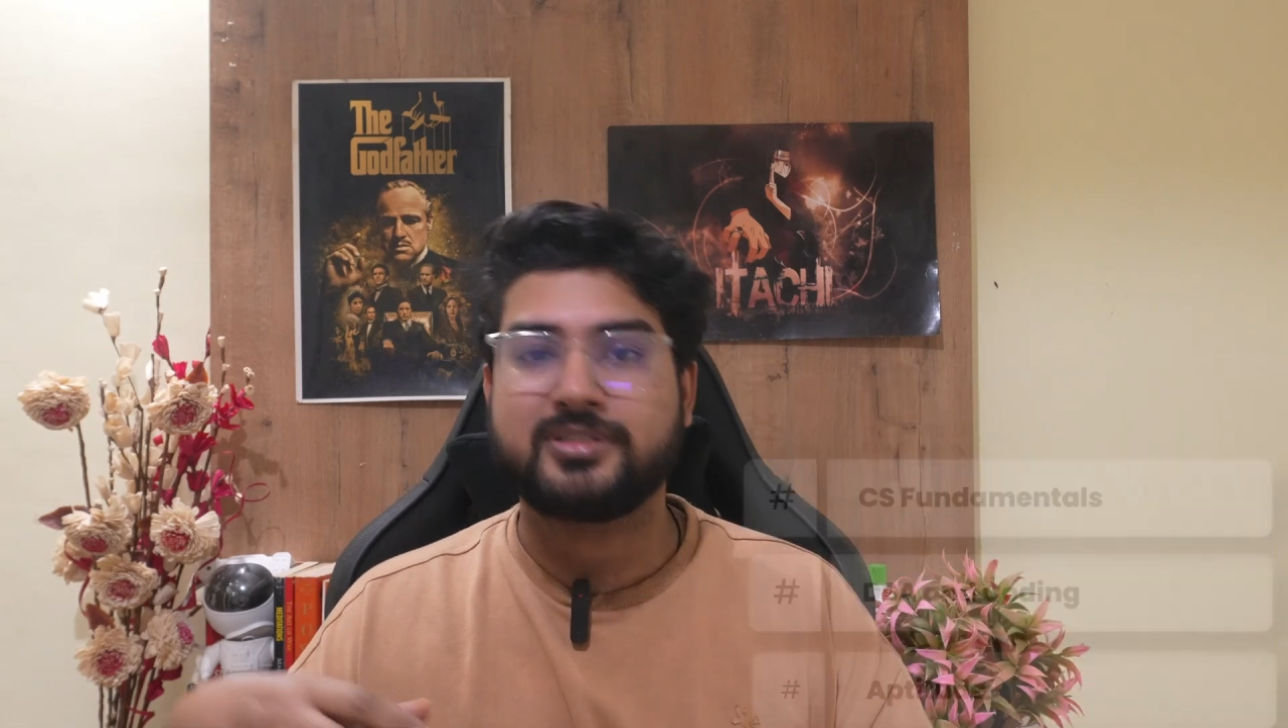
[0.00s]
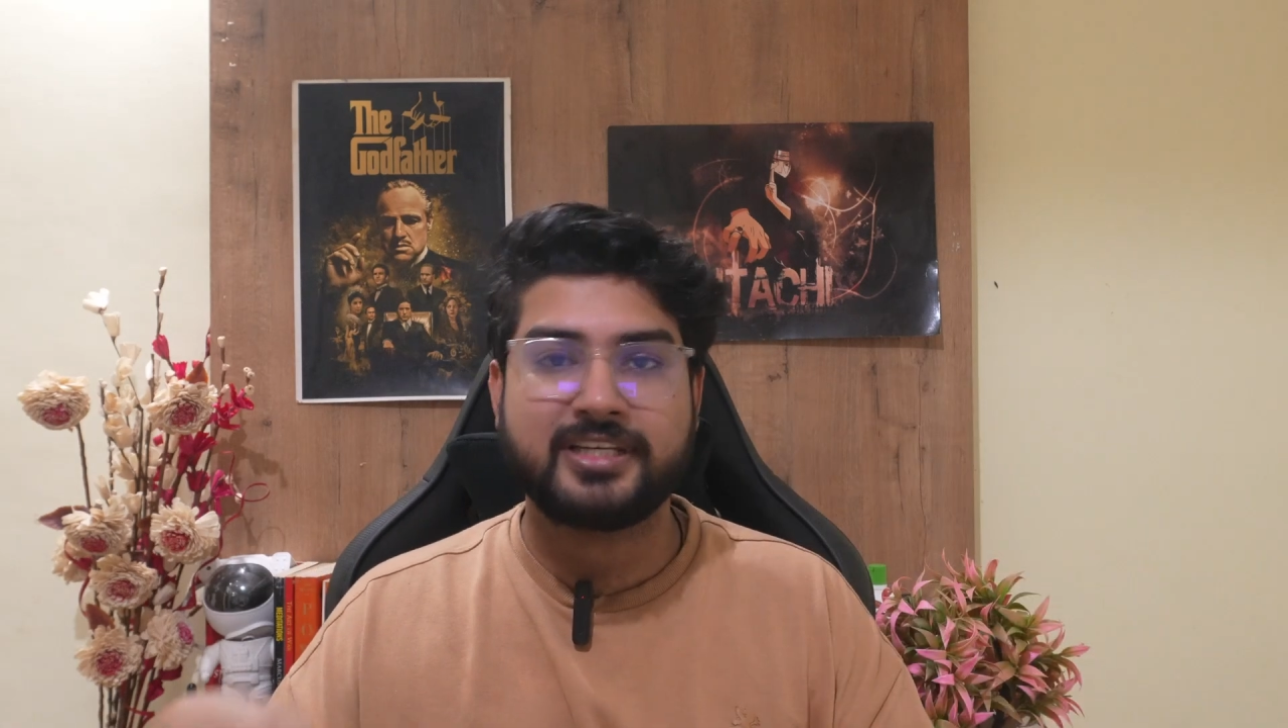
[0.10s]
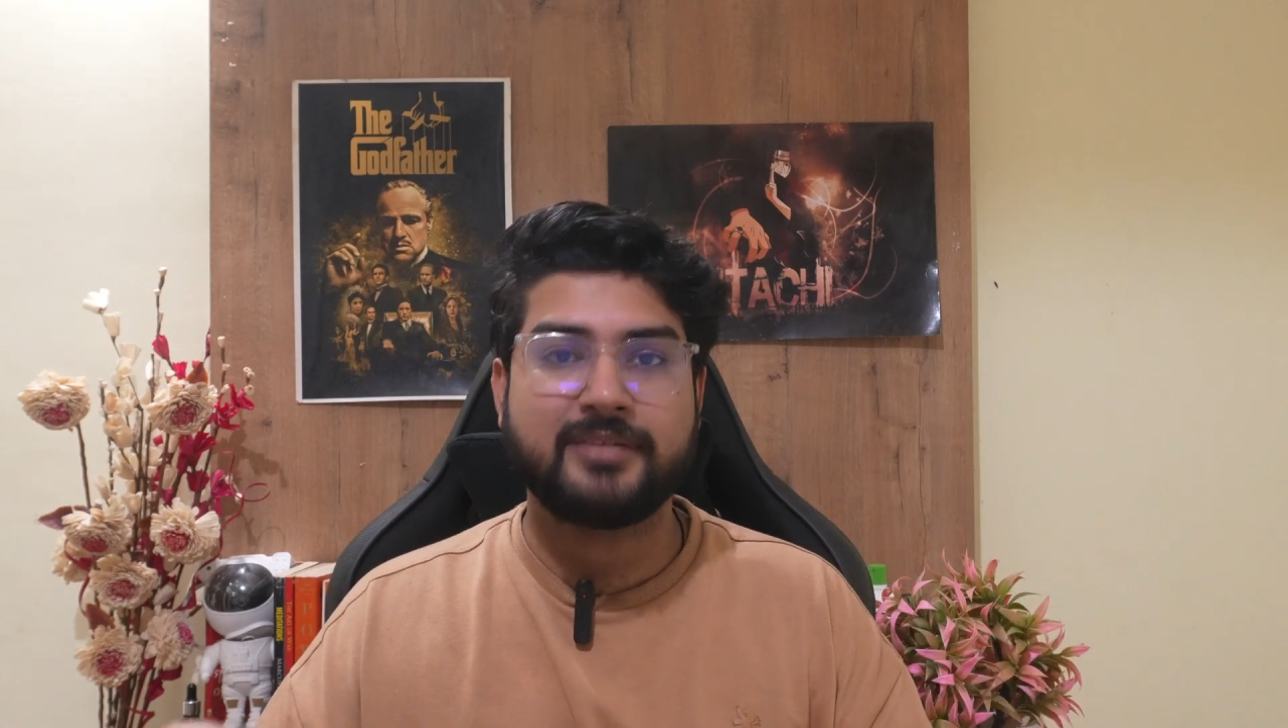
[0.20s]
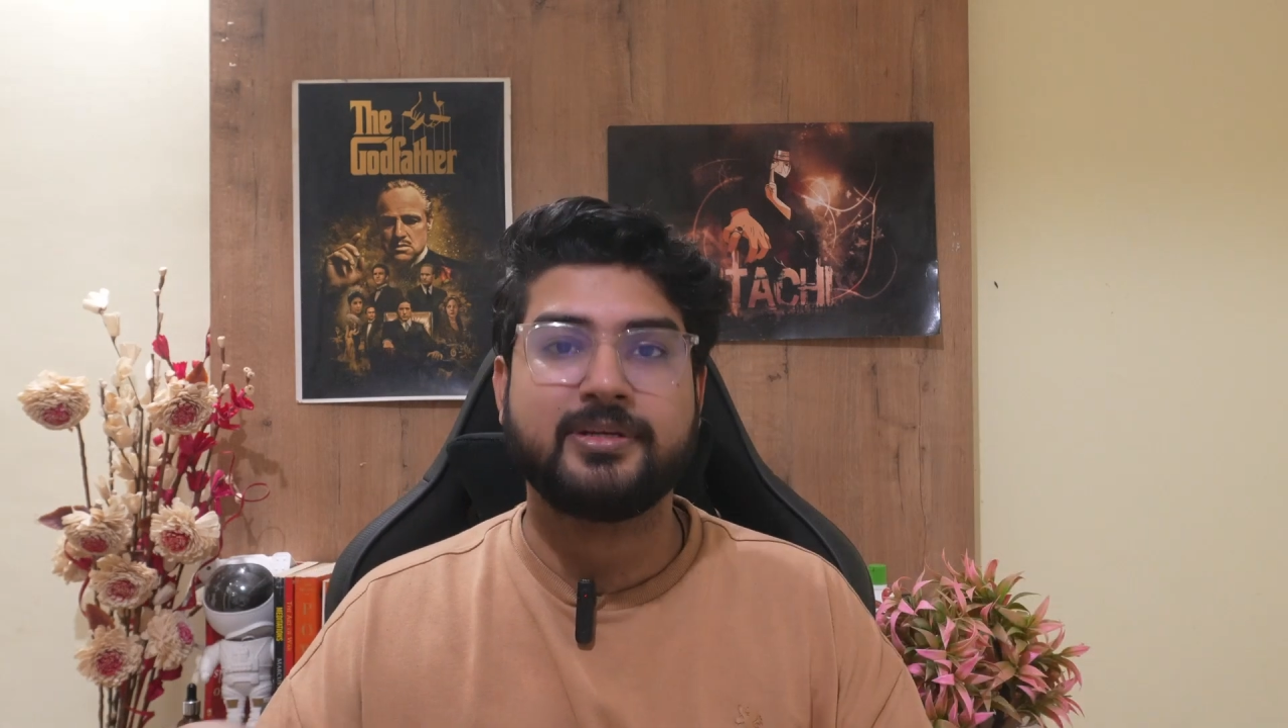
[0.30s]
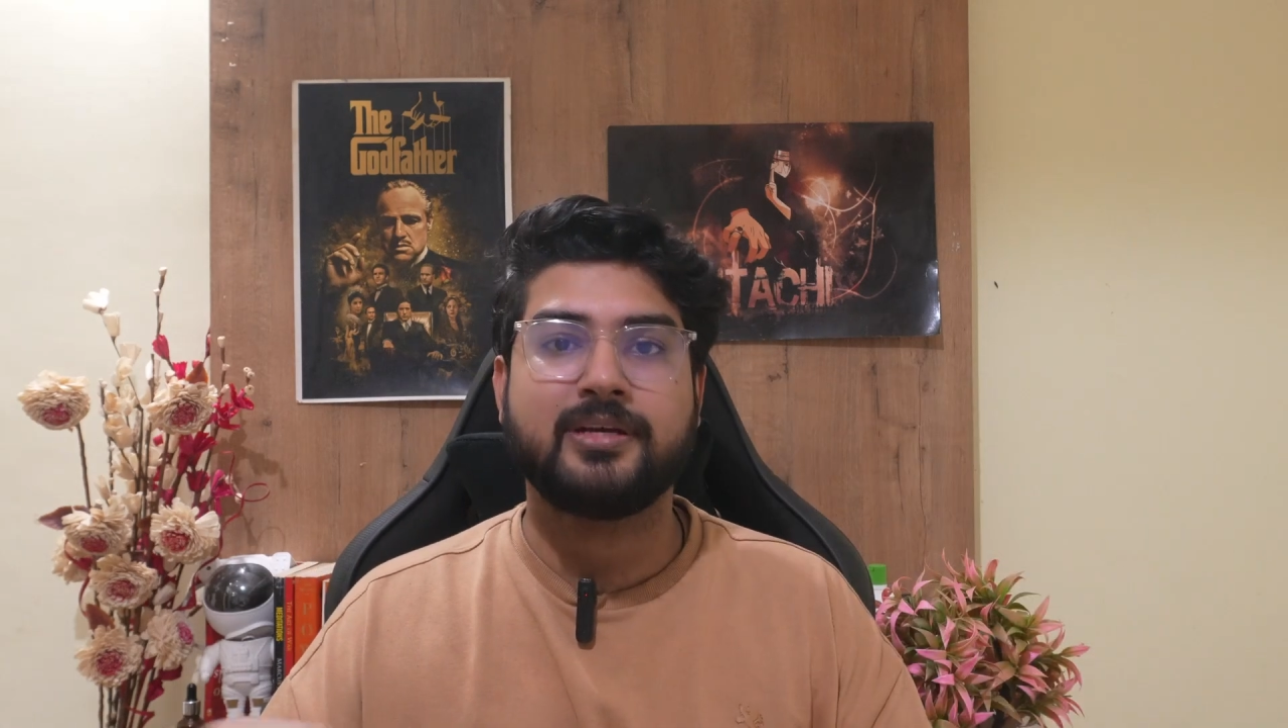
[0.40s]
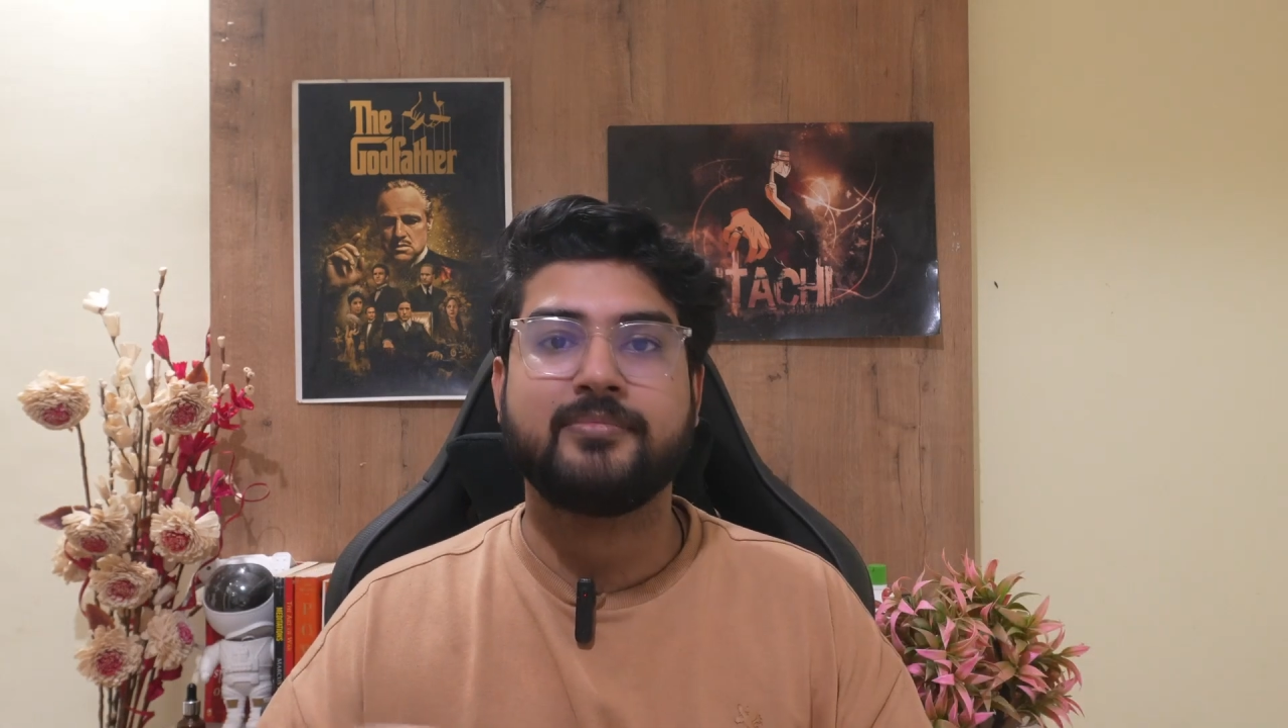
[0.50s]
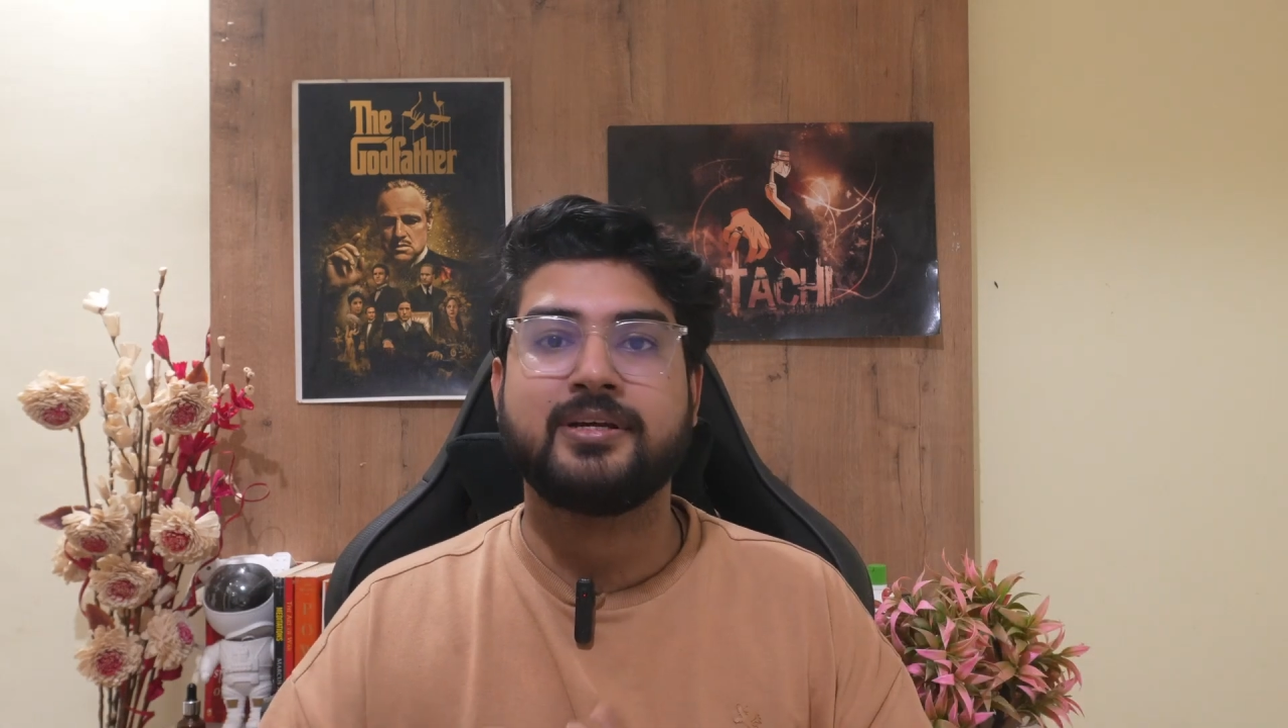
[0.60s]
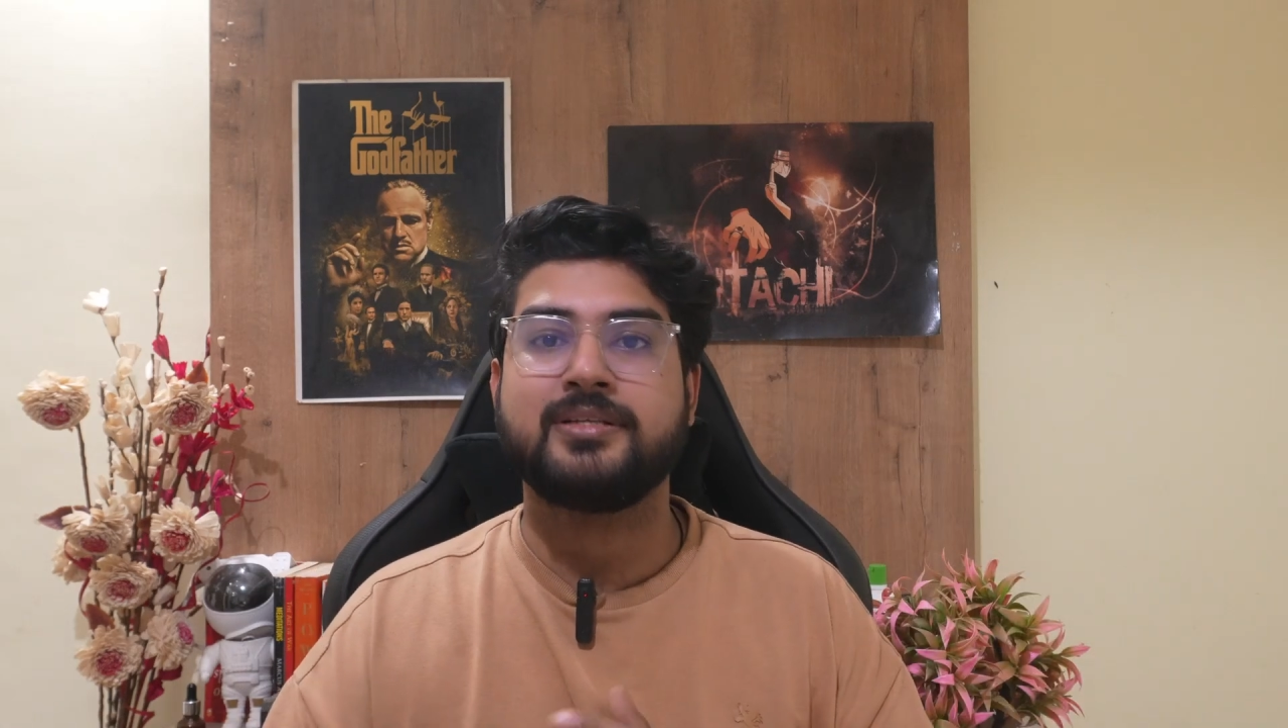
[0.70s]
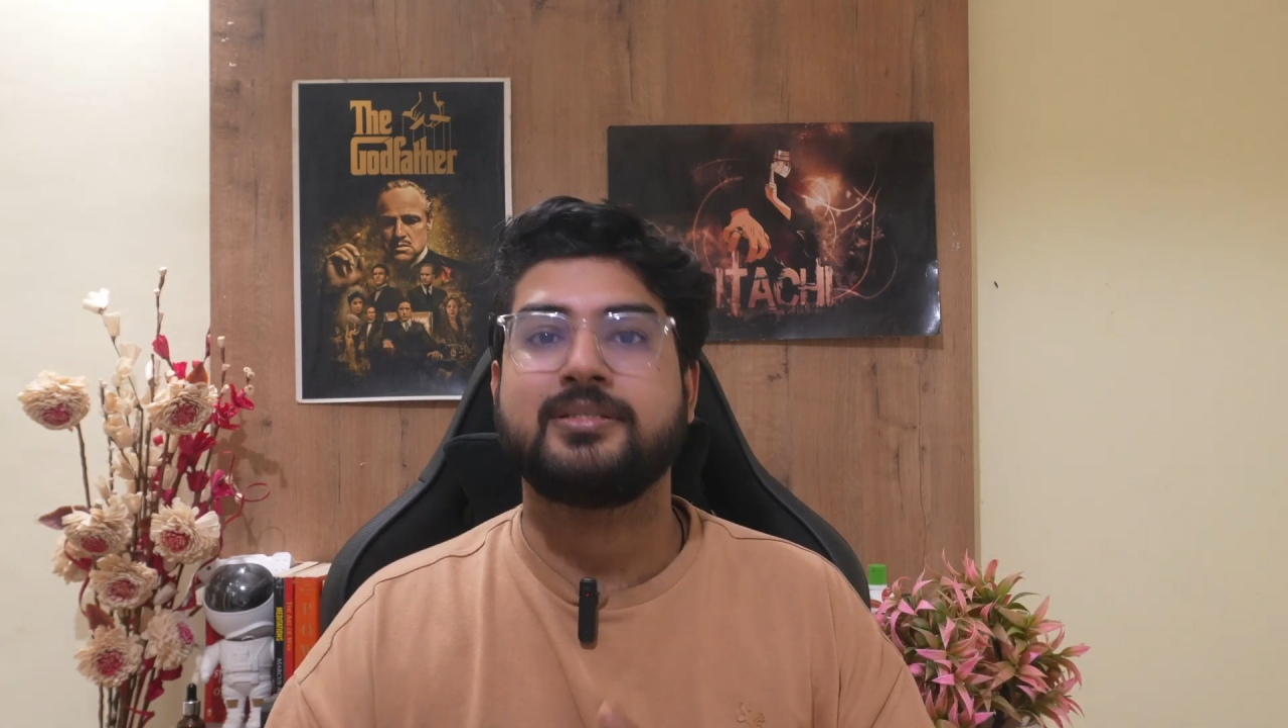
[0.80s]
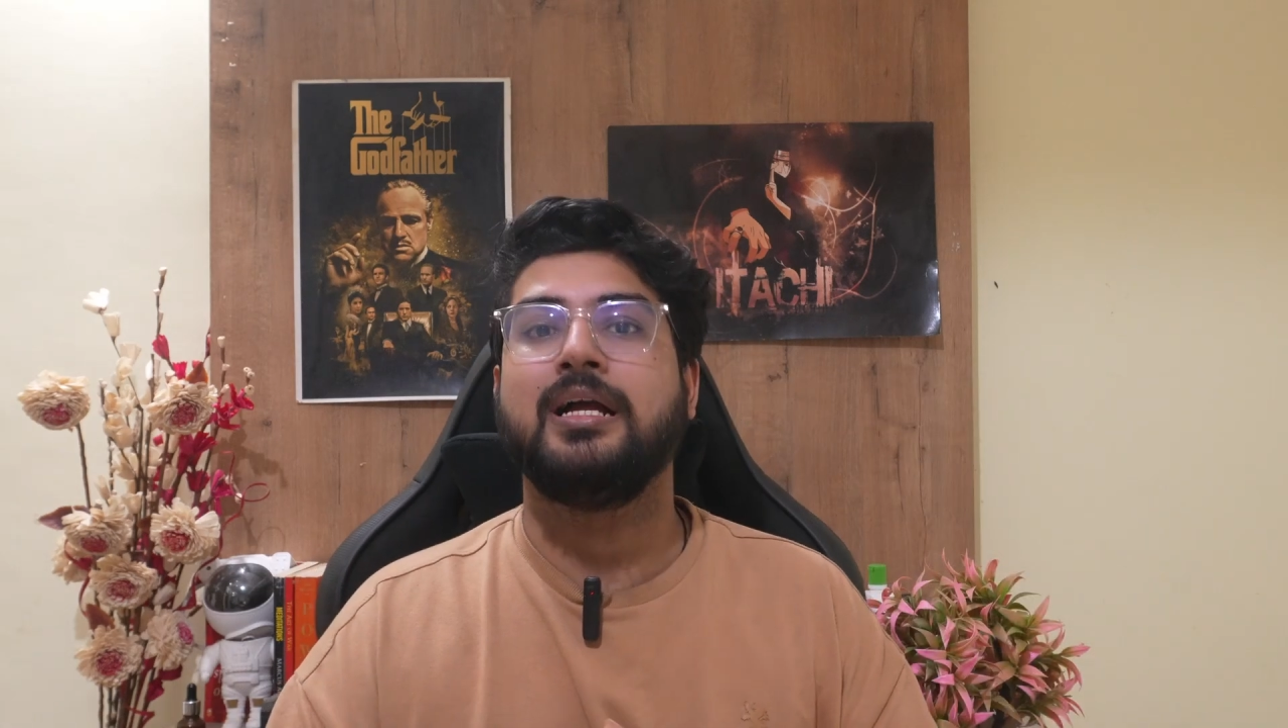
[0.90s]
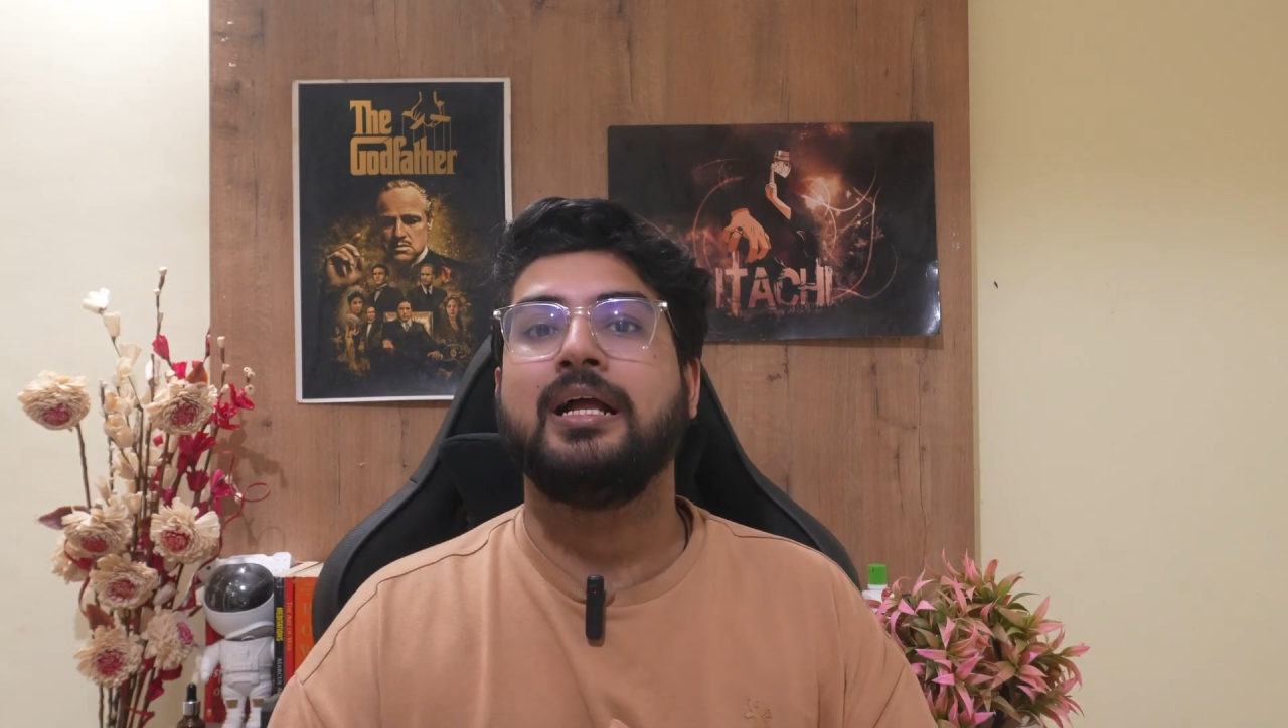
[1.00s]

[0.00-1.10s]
DBMS.